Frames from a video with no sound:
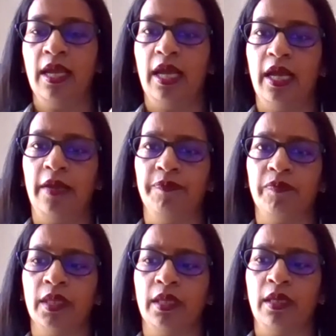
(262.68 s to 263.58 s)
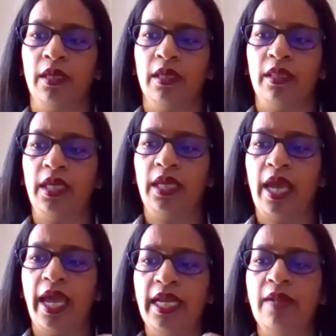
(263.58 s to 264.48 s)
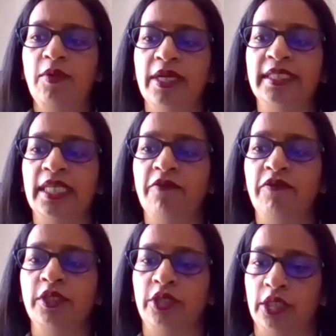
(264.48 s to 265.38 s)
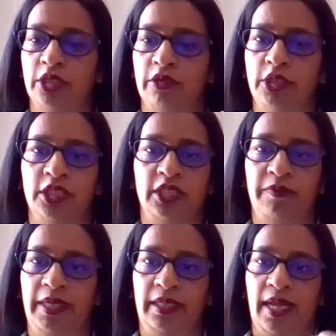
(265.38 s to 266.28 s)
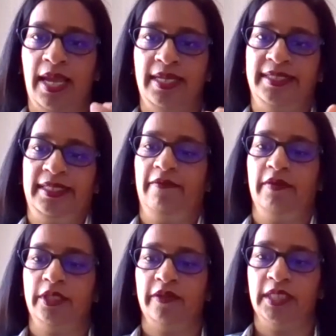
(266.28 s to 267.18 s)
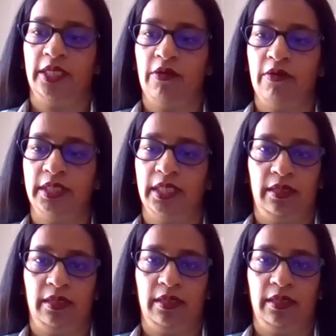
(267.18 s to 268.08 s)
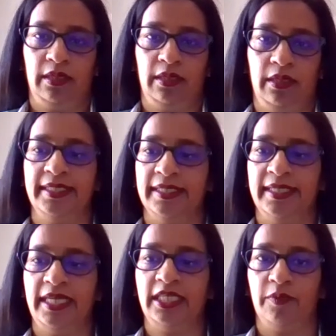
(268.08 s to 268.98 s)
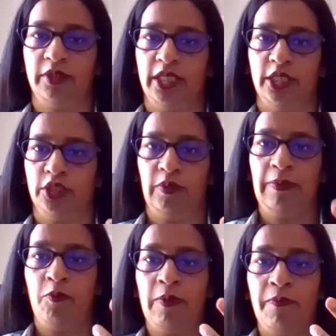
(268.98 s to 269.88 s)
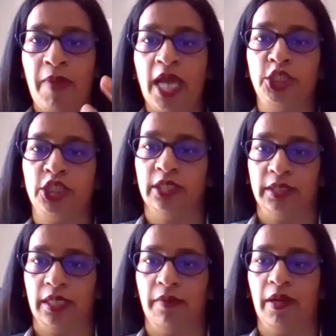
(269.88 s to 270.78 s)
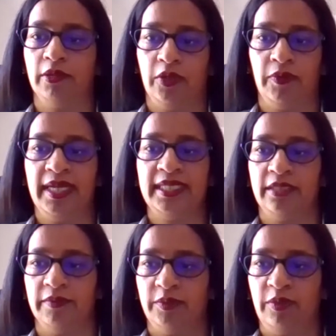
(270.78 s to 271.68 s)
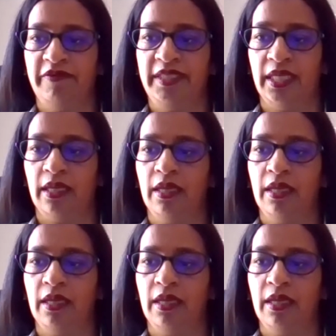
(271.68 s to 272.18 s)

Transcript: The AWS infrastructure regions meet the highest levels of security, compliance, and data protection. We're passionate about our customers' privacy.